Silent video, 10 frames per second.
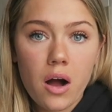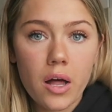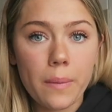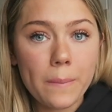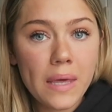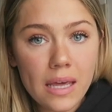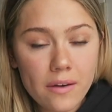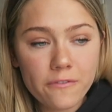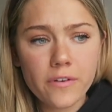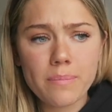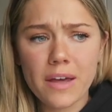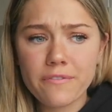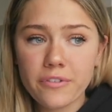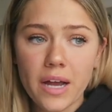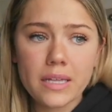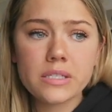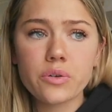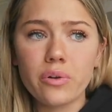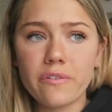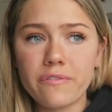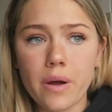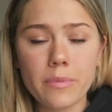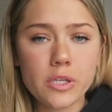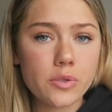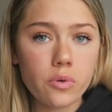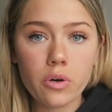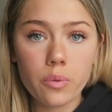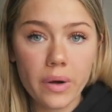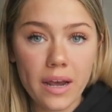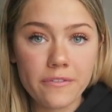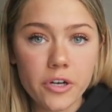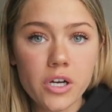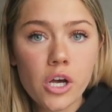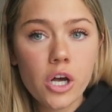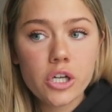on me from my friends or from the school or whatever